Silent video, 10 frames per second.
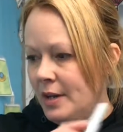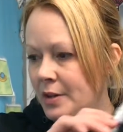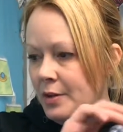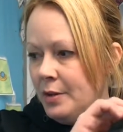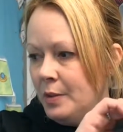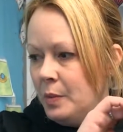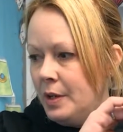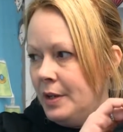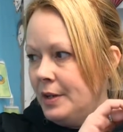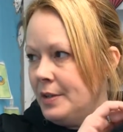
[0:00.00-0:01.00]
Another
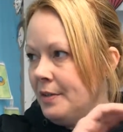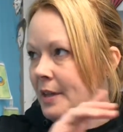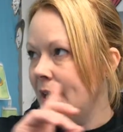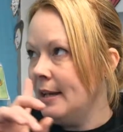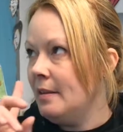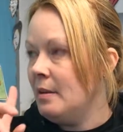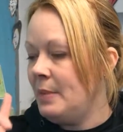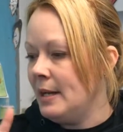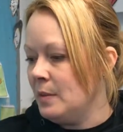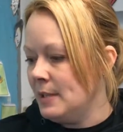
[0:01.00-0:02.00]
word on the King of the
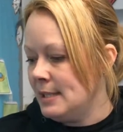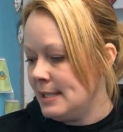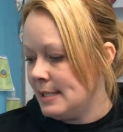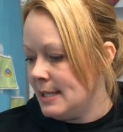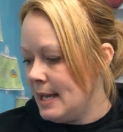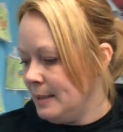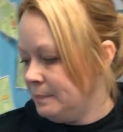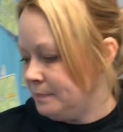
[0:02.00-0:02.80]
Penguins today,